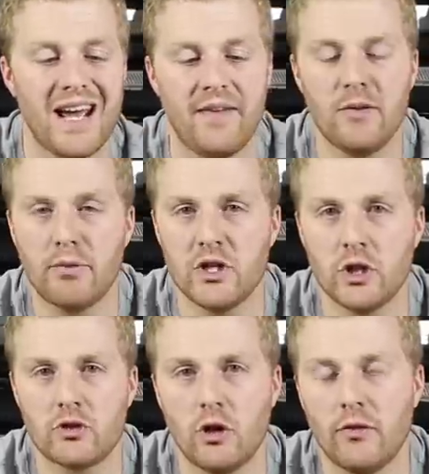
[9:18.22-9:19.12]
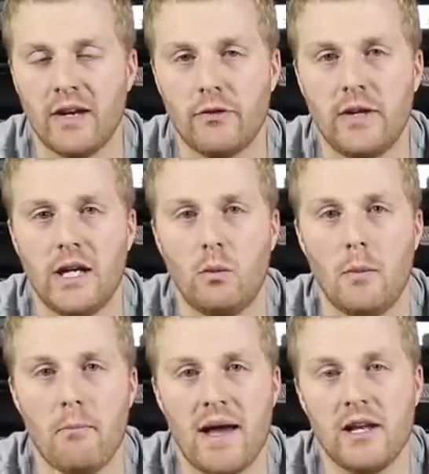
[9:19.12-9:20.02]
And this pressure control valve here
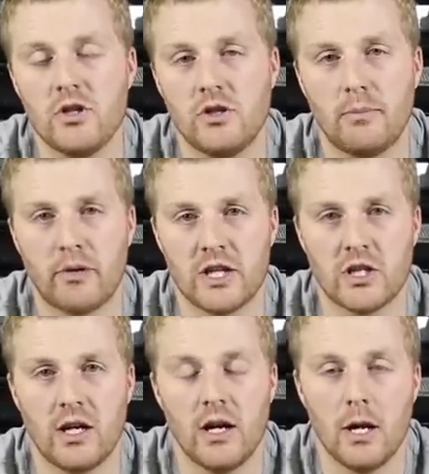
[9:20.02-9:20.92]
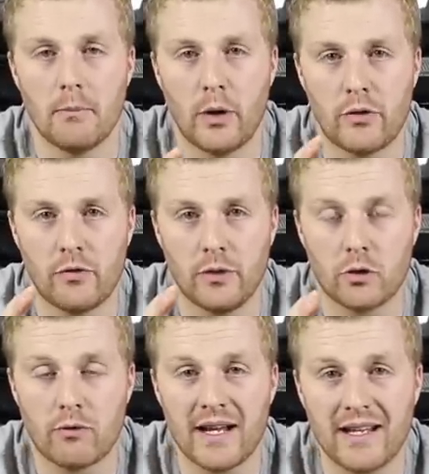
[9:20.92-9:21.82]
will manage the pressure both from the
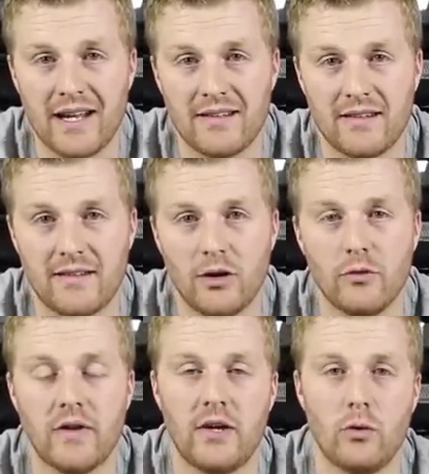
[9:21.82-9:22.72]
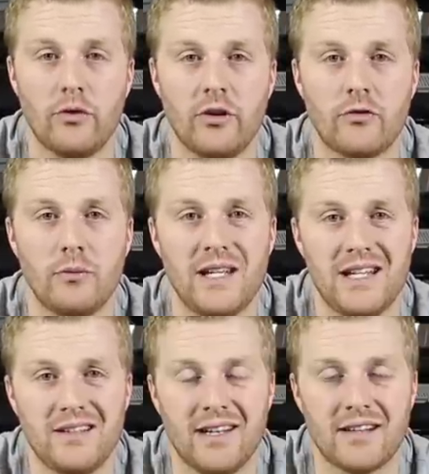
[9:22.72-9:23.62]
crankcase itself and also from the
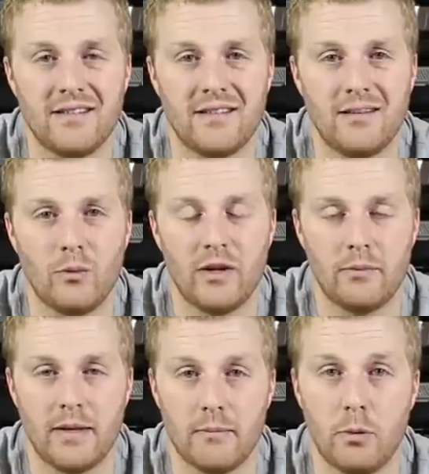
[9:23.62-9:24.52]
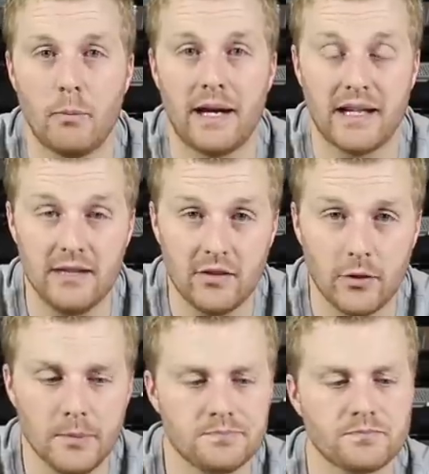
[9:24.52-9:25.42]
intake system where it's being put back
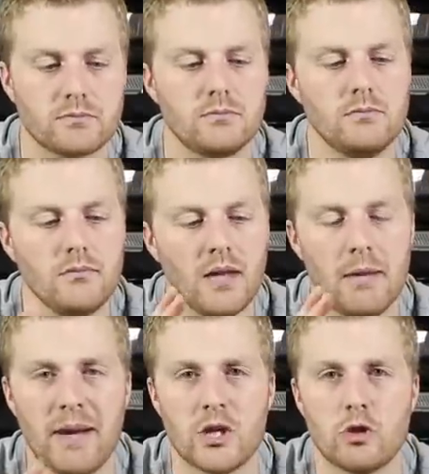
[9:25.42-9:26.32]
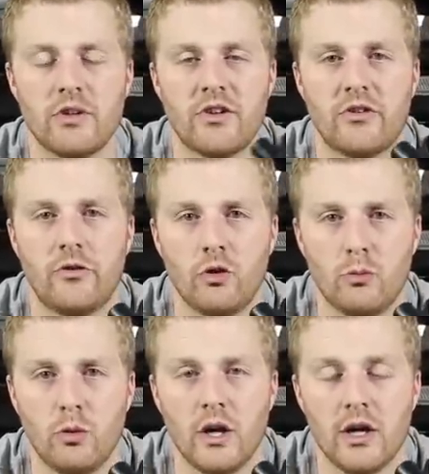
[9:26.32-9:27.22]
into, and make sure it's
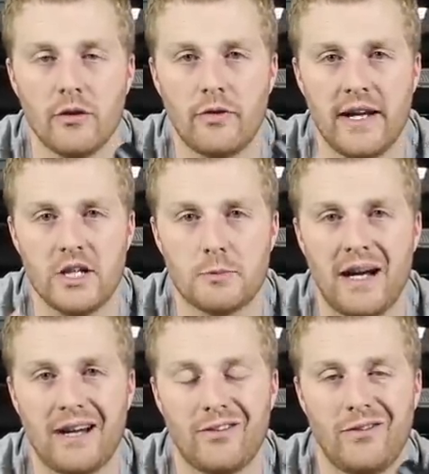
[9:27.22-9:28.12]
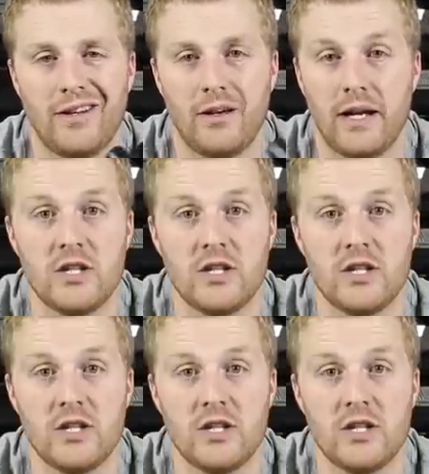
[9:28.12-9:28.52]
suitable for each part of the